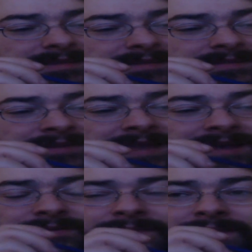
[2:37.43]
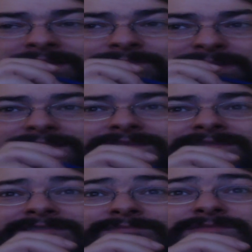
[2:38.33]
so yeah, we got to beat the
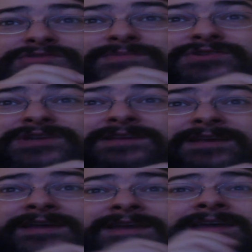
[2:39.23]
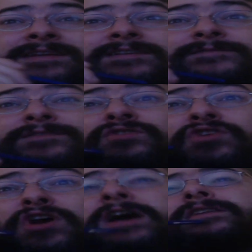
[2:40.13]
censorship machine. And if you're
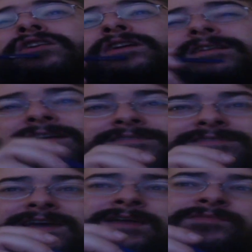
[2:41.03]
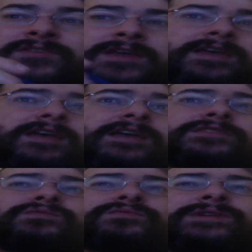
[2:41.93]
not on hard times
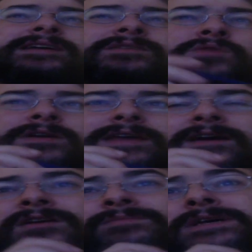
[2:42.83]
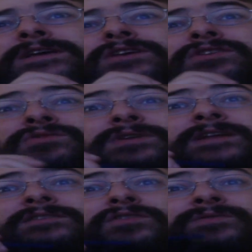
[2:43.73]
and you really want to help, you
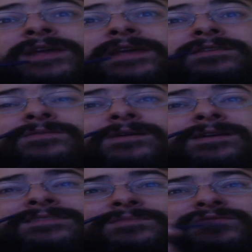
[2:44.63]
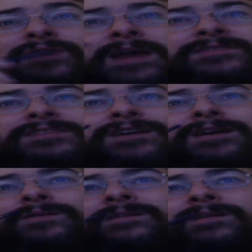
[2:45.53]
can donate to our Subscribe
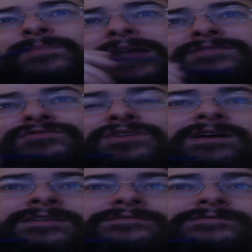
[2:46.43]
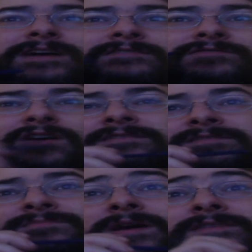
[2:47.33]
or our Patreon, $5
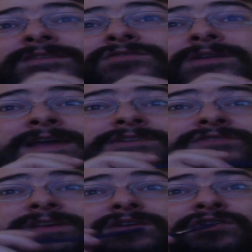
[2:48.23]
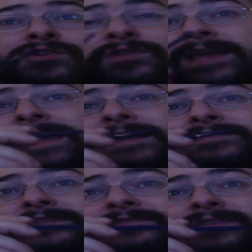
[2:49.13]
a month, and you can actually get early
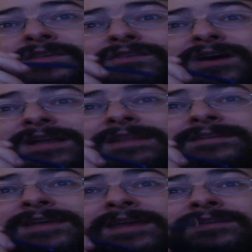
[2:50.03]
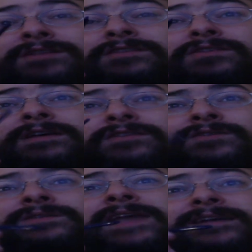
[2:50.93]
access to the thought of the day. Not the thought, the
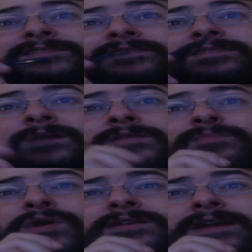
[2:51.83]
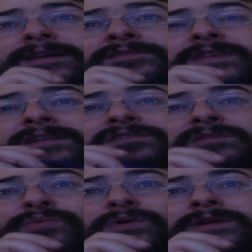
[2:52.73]
early access to our other podcast. That's
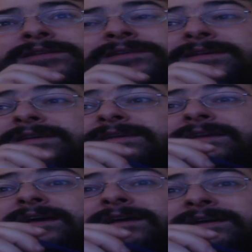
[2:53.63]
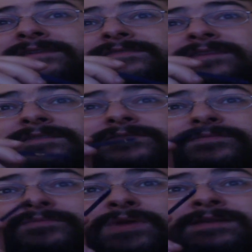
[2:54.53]
on point. Instead of
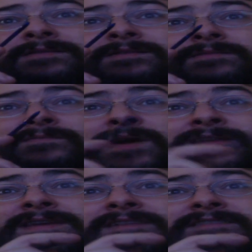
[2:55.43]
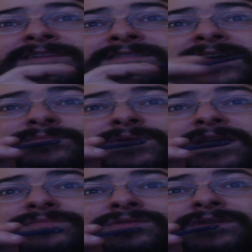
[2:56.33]
waiting Mondays at 9
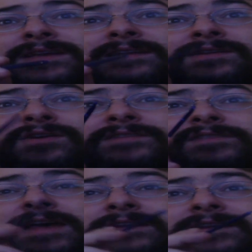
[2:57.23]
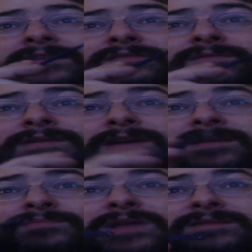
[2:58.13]
p.m., you can get it on Saturdays around
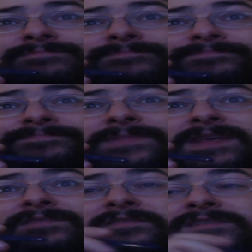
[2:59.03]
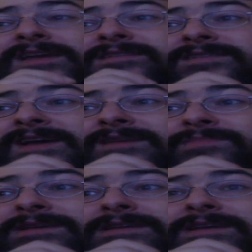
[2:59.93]
9 p.m. Eastern Standard Time.
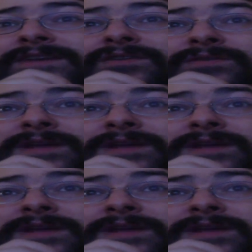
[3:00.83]
You don't